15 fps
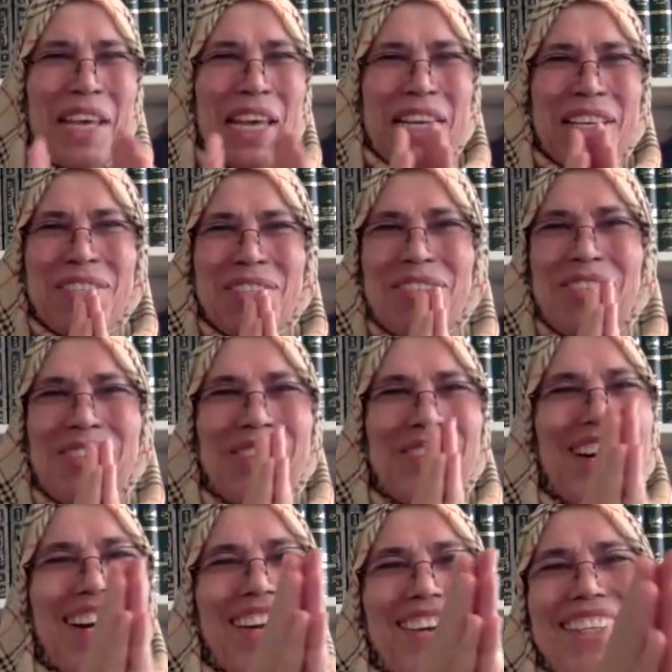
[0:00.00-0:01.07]
Make sure you
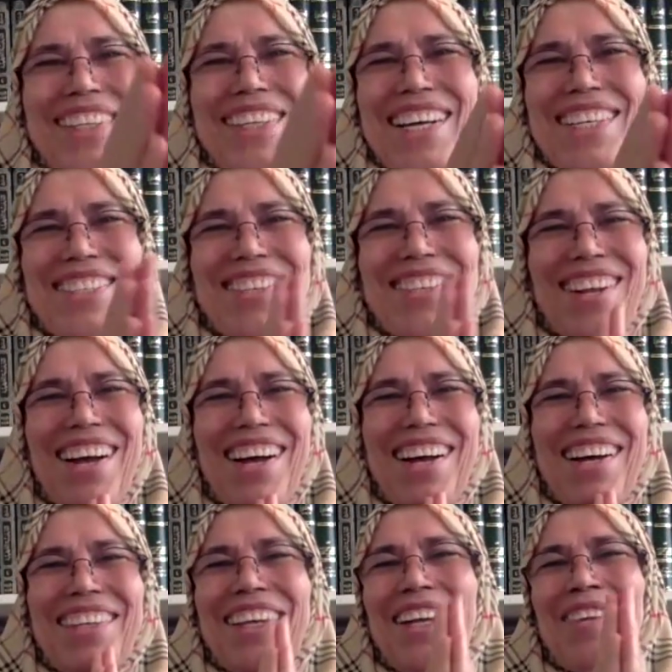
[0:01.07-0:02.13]
are on that
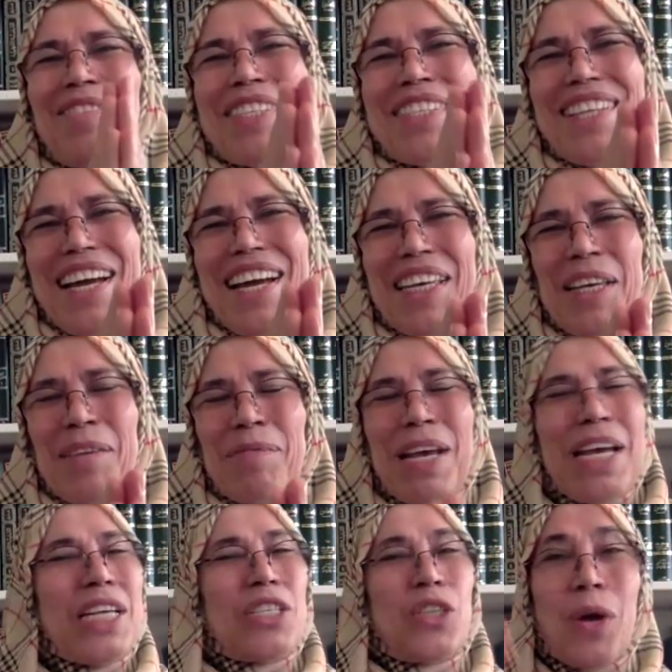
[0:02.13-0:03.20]
Sirat al Mustaqim.
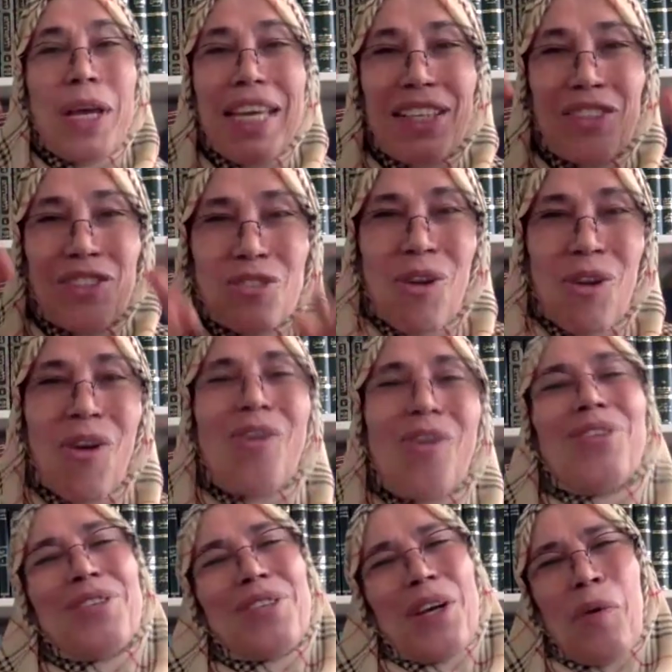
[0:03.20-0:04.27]
So he draw
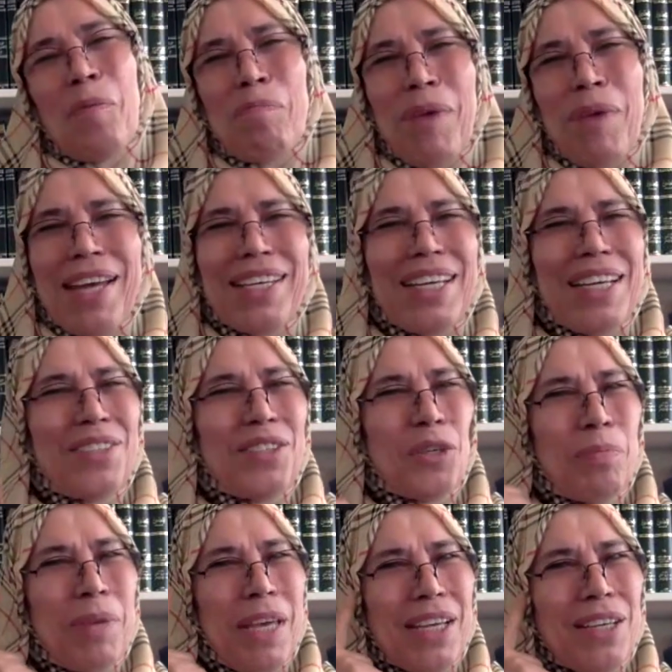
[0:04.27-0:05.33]
to the companion
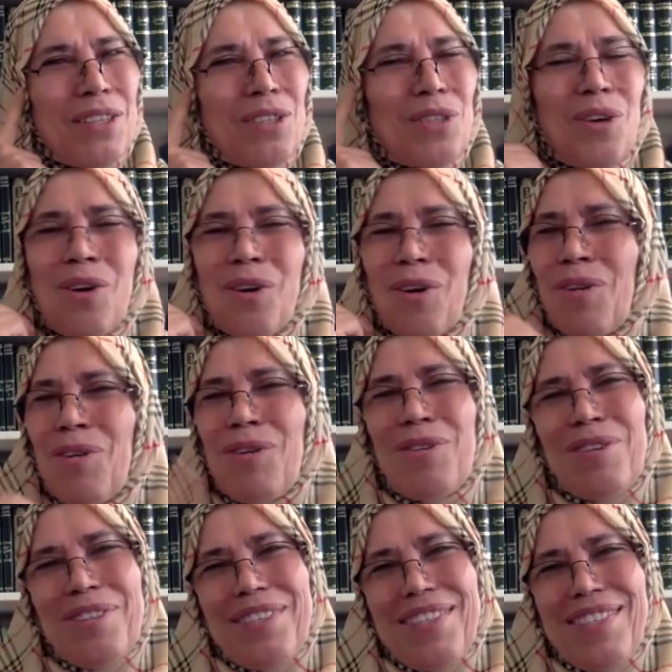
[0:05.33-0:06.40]
to make it so
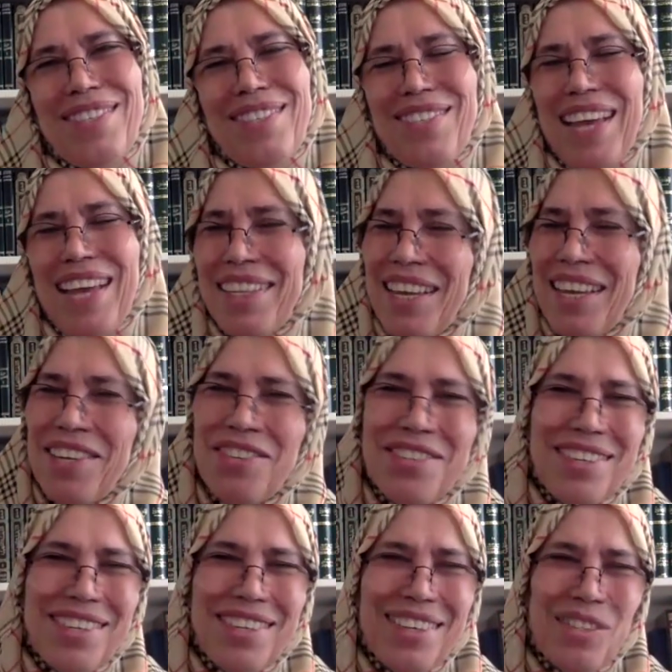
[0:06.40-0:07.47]
close, the
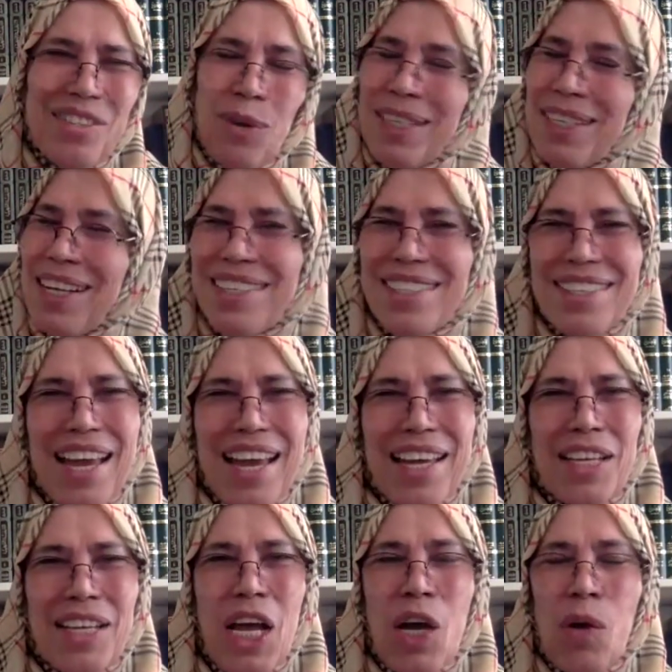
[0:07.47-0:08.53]
attention, to
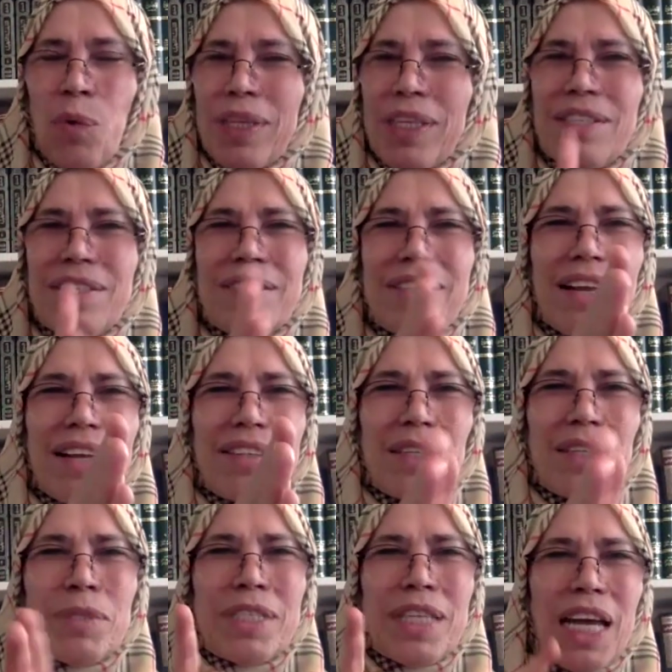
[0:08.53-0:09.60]
understand what is Sirat al
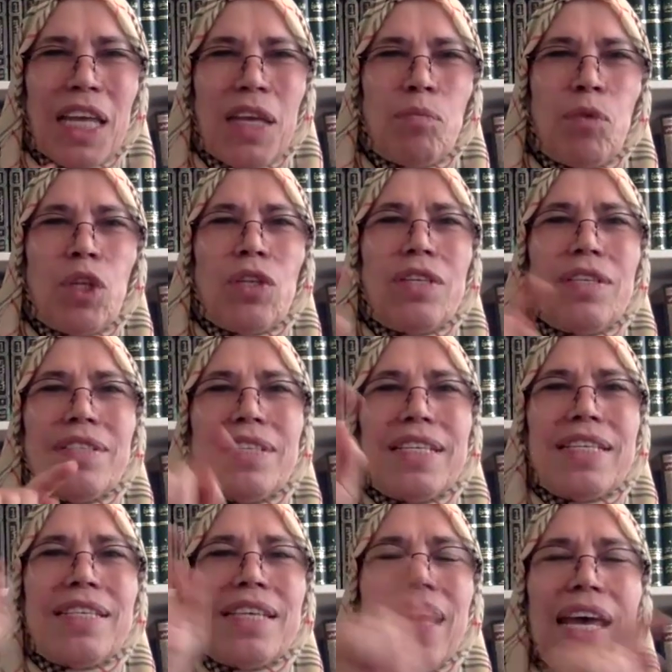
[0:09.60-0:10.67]
Mustaqim, what is
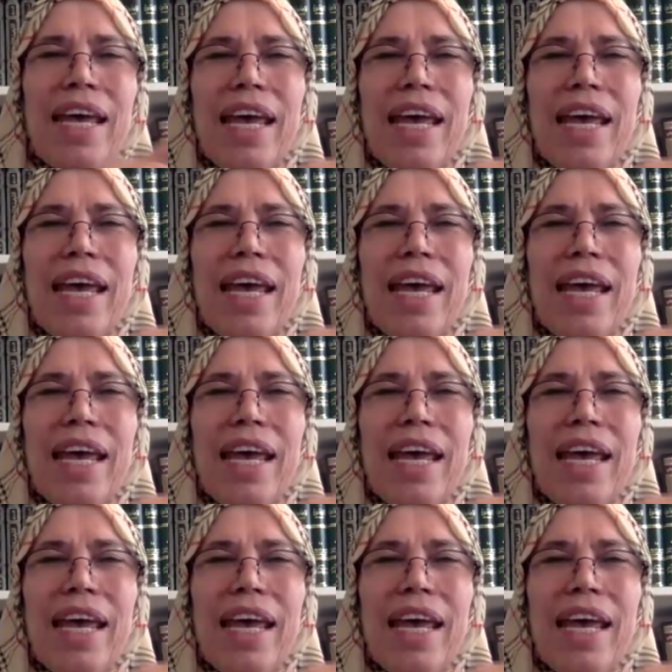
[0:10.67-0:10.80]
this